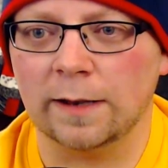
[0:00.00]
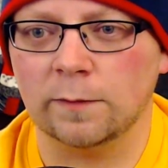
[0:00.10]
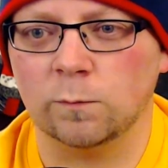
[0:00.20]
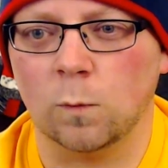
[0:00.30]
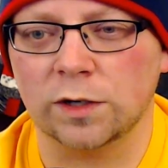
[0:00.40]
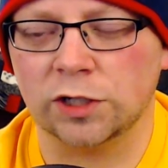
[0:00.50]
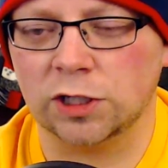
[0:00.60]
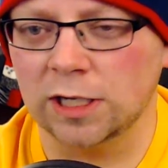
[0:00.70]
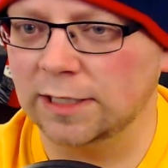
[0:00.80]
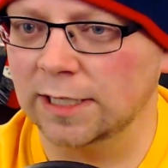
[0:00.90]
what
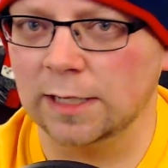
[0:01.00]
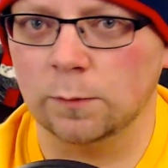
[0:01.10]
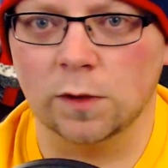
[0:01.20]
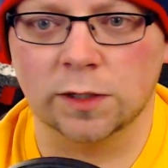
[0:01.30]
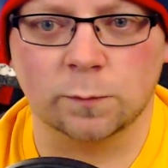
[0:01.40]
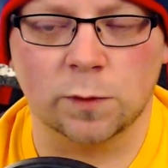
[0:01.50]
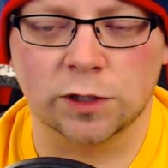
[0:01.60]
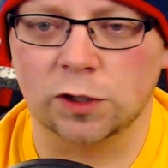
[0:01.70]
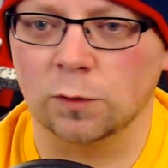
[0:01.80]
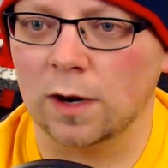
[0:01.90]
she did
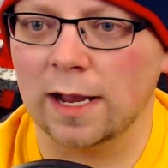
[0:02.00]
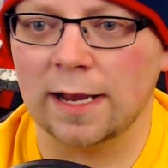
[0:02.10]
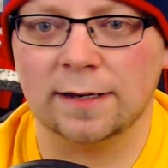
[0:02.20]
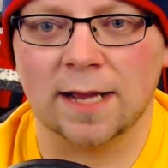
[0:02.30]
was great.